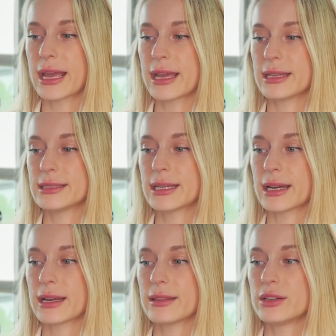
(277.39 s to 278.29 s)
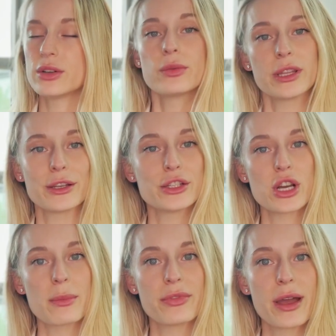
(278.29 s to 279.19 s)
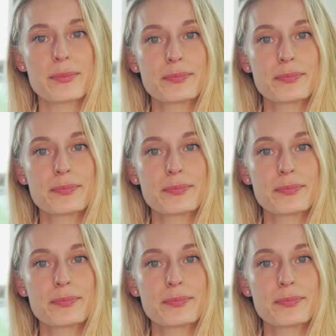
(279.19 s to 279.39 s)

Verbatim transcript: and uh, they do a really good job with that.